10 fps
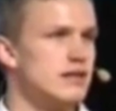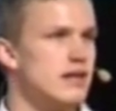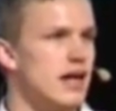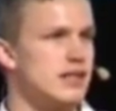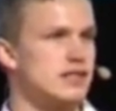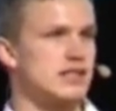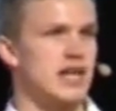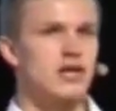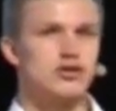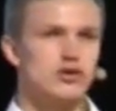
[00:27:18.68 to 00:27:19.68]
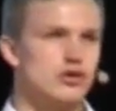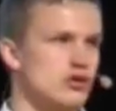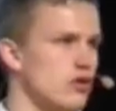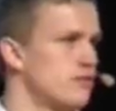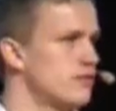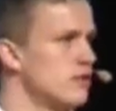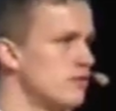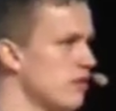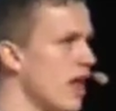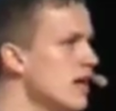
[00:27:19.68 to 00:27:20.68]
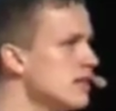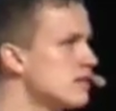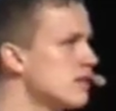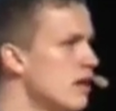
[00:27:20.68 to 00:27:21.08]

the schedules of flights